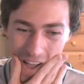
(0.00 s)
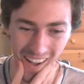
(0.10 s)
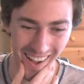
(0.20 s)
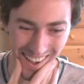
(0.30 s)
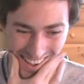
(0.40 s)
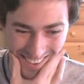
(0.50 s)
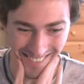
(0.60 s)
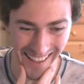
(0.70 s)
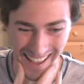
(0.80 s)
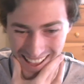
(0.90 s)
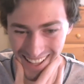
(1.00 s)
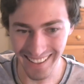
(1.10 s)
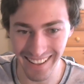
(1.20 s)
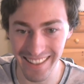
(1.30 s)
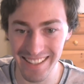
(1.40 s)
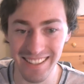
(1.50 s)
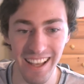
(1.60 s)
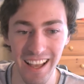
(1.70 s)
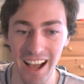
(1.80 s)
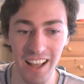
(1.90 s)
Oh man,
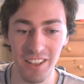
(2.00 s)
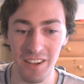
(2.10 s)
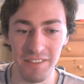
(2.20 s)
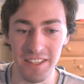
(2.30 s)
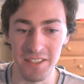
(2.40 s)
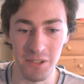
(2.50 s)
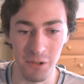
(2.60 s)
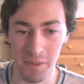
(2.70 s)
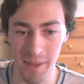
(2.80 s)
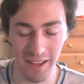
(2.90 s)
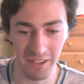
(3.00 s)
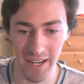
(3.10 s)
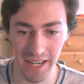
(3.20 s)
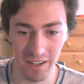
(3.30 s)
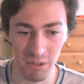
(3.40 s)
I love this story panel right here,